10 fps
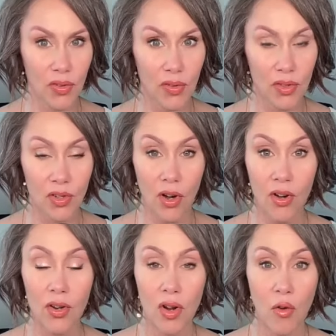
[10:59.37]

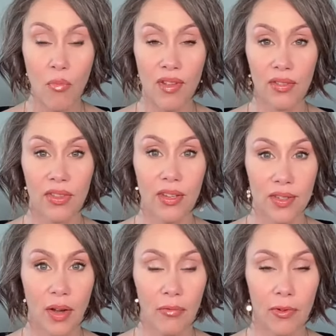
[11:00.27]
started opening
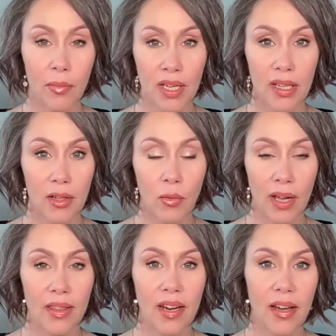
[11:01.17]
things up for me in a
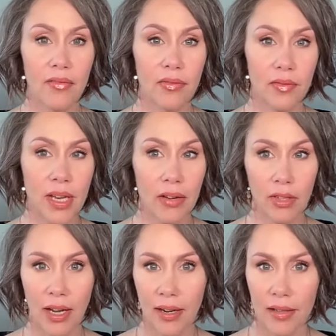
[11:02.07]
way that I've
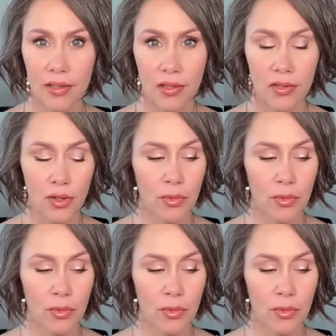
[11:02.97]
never had access to